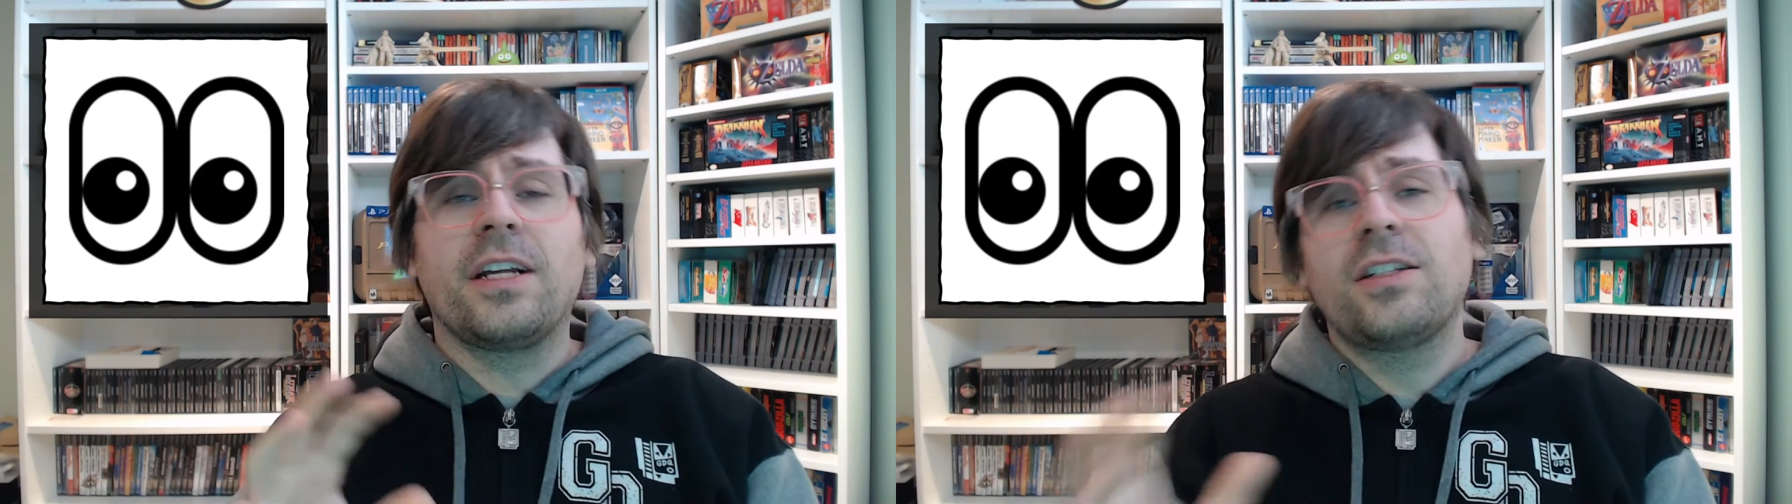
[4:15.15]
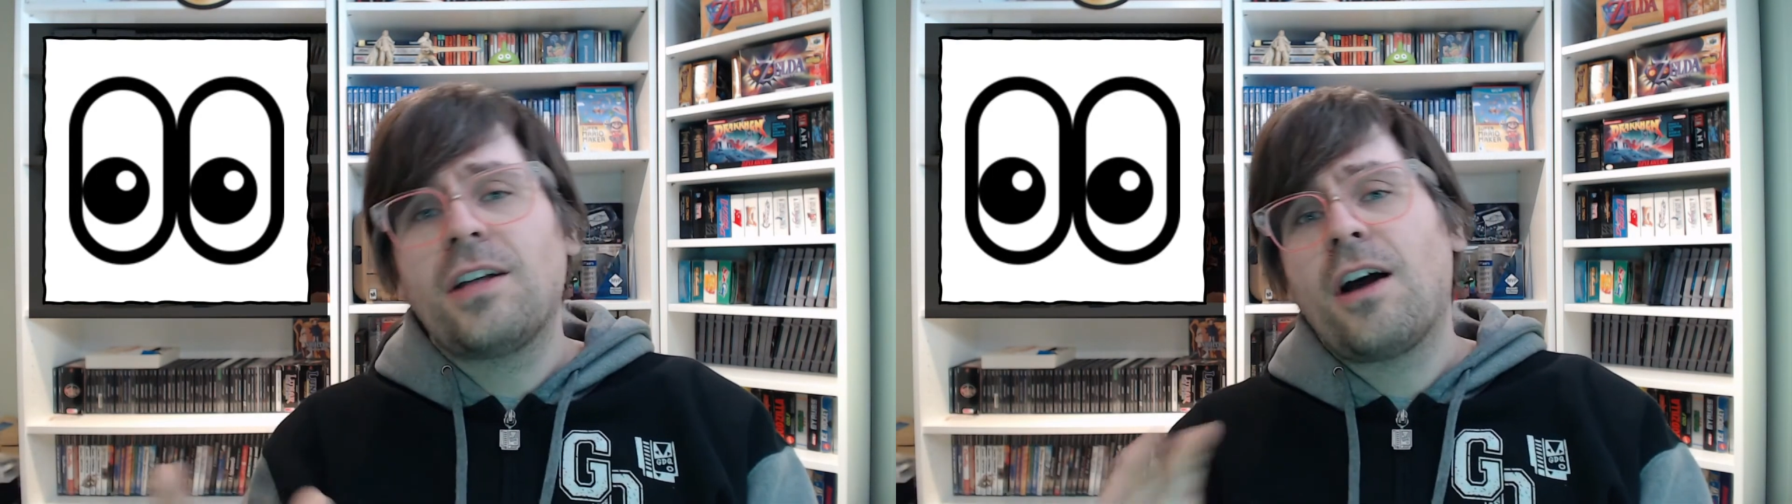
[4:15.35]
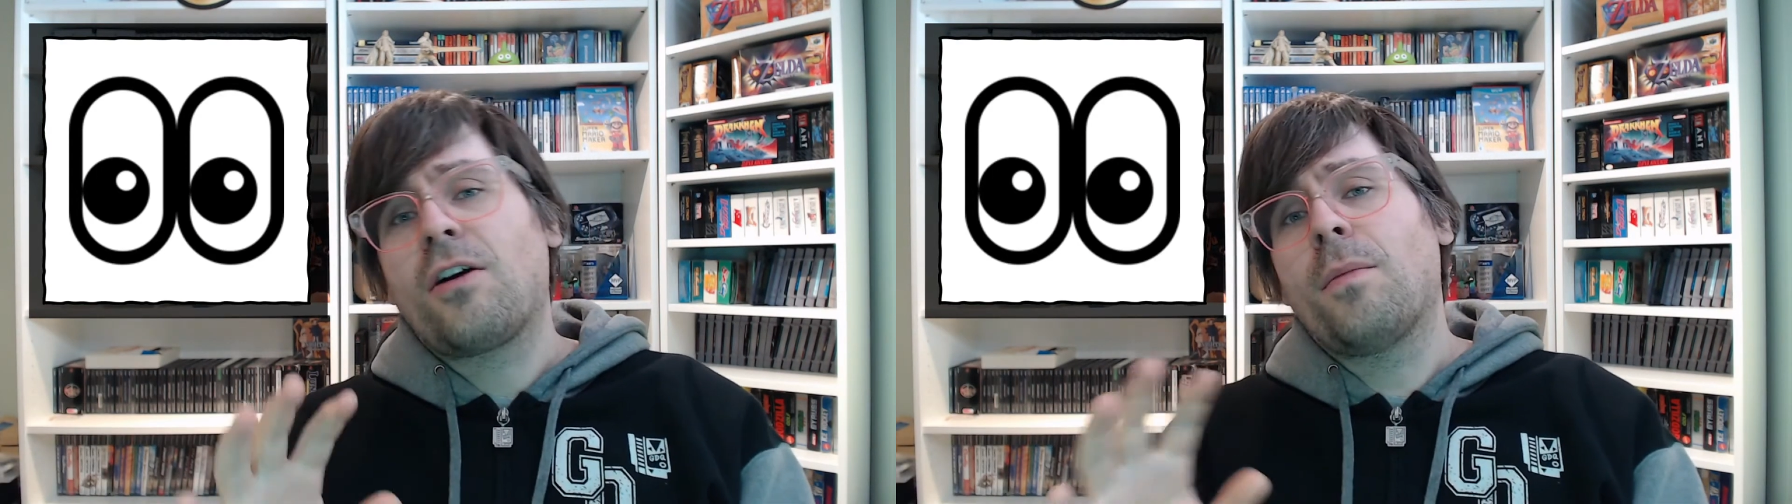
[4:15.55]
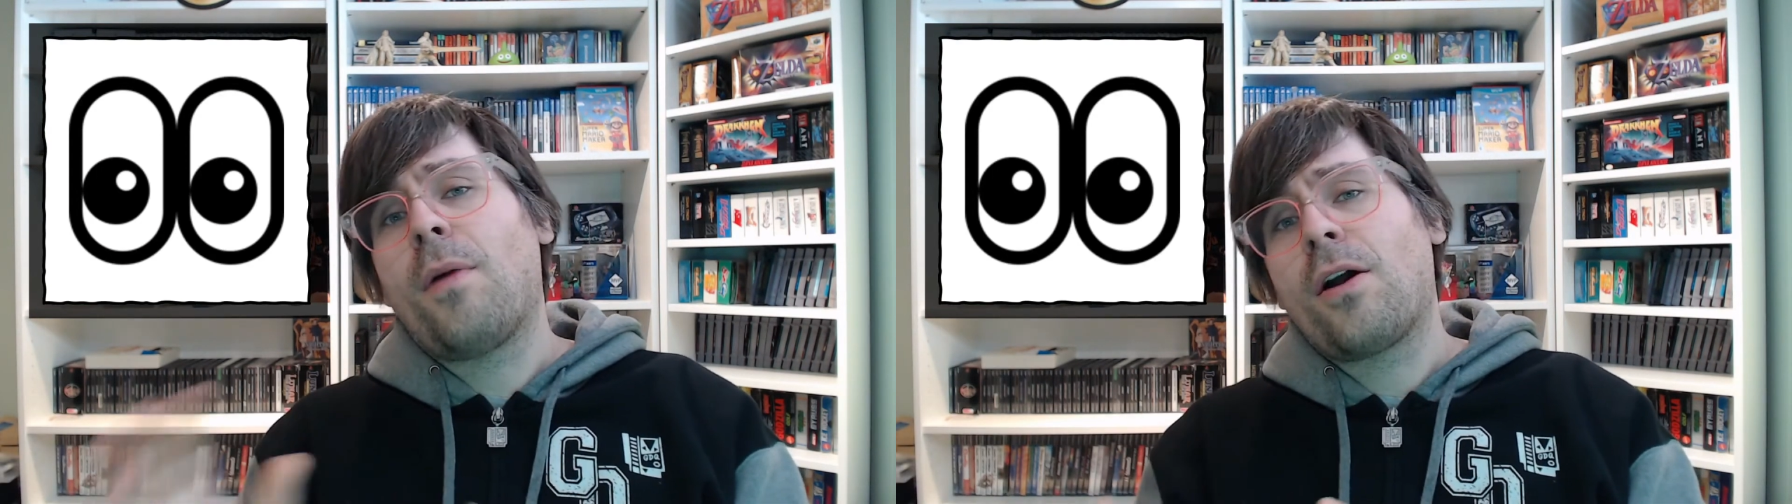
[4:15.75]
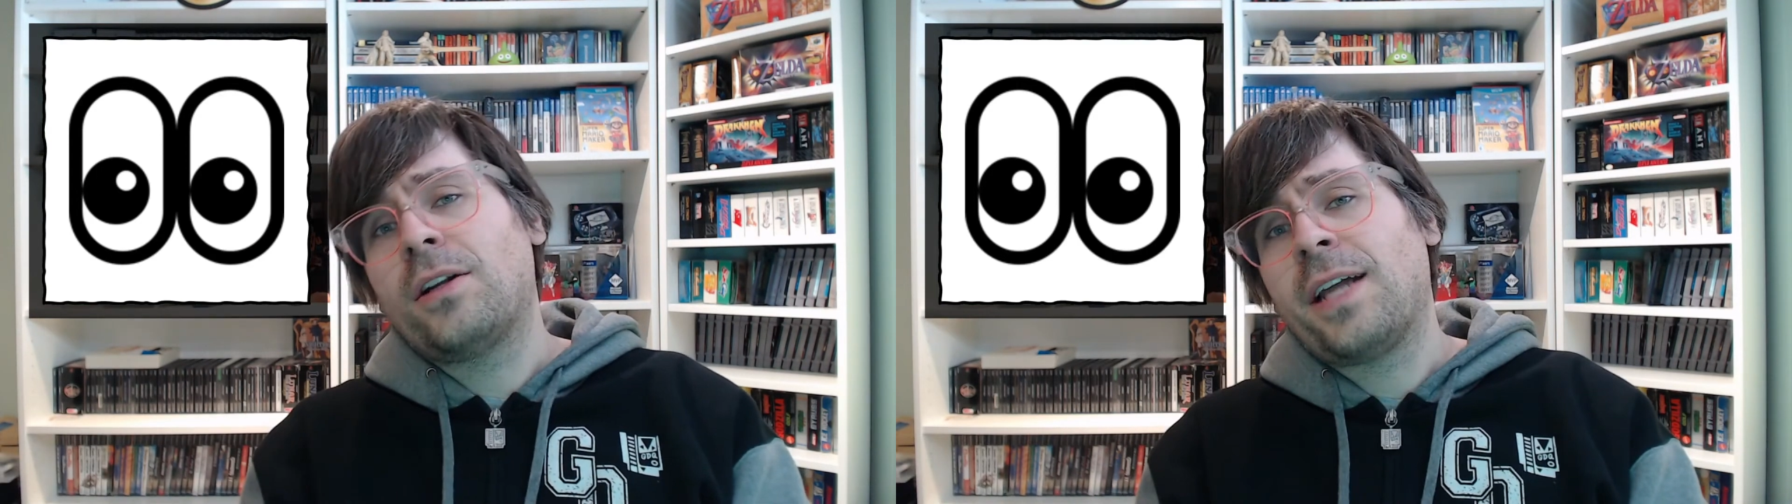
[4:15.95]
stuck or
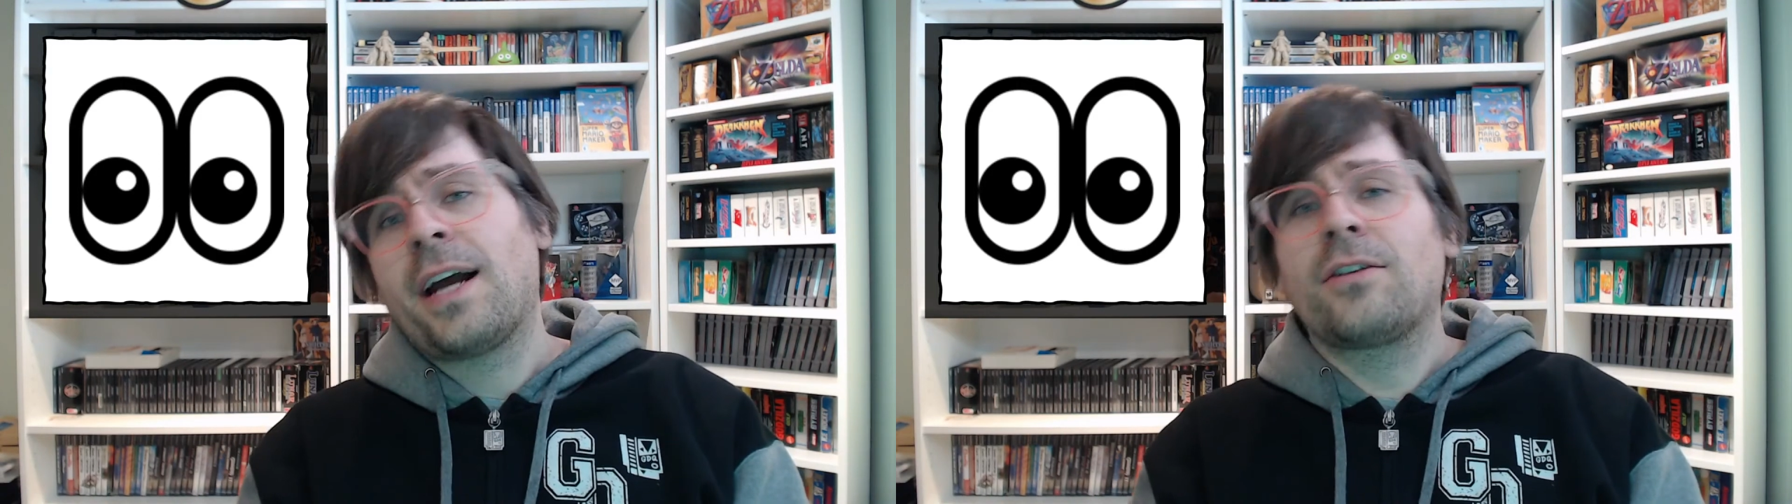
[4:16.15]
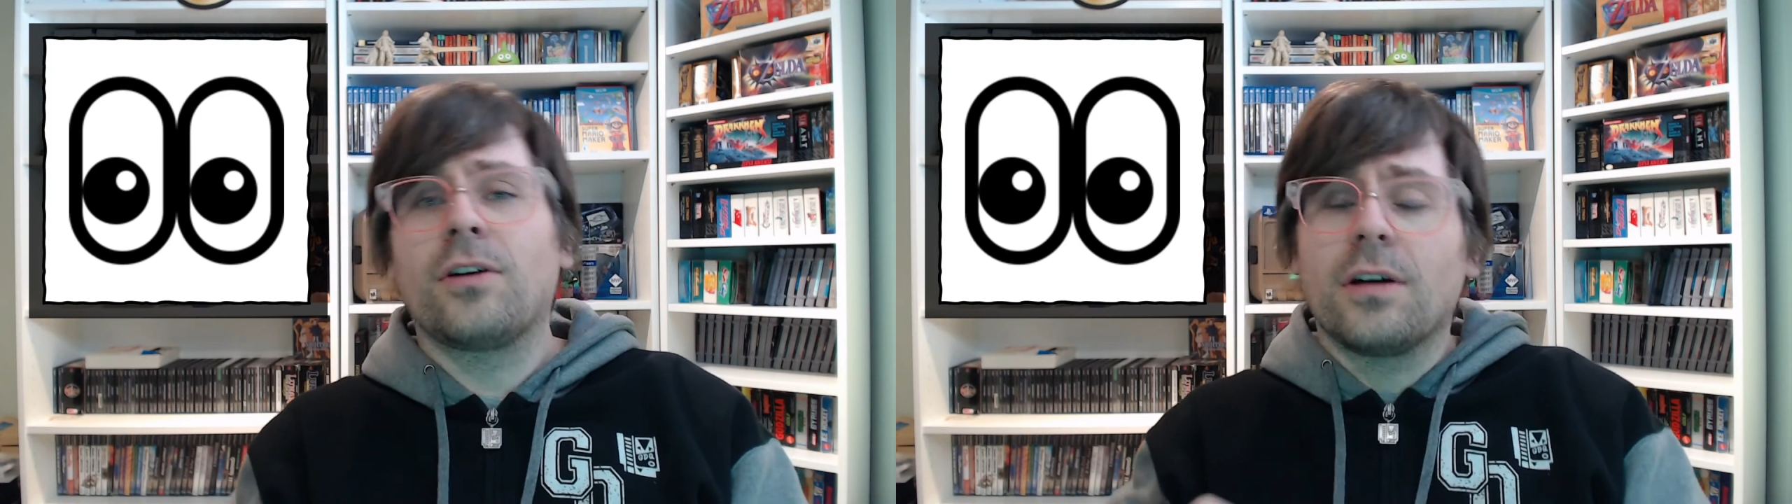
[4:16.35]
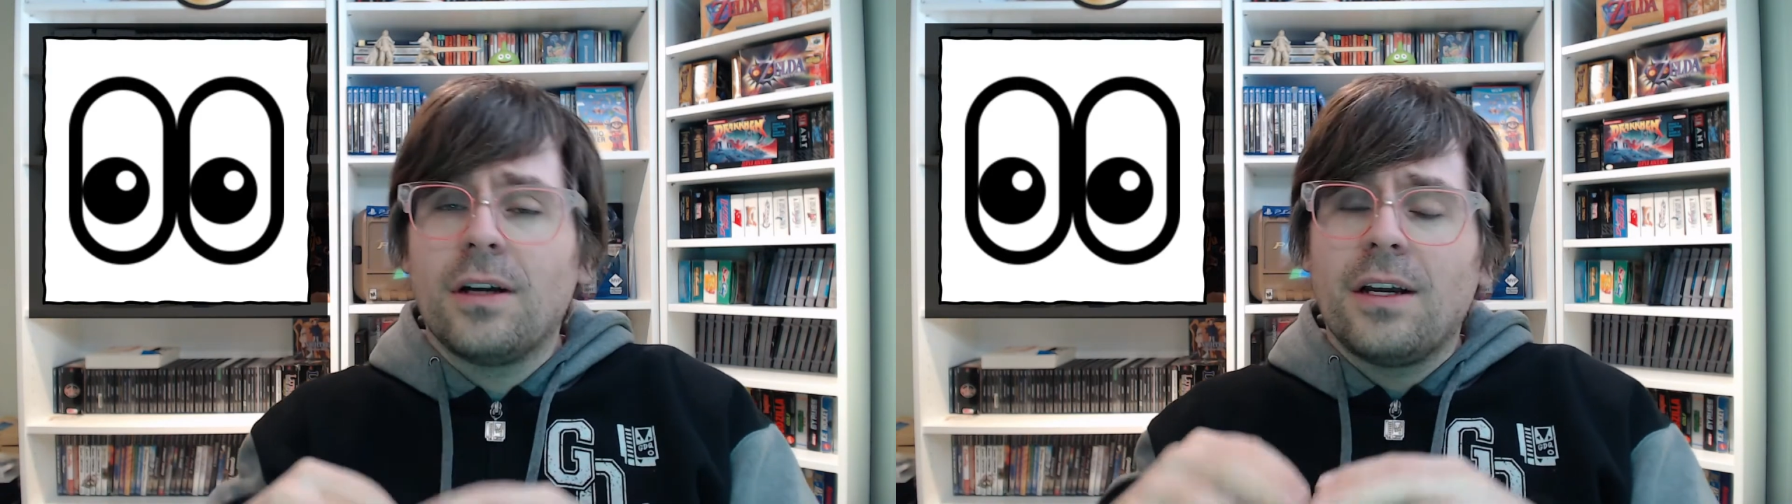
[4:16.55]
bottlenecked or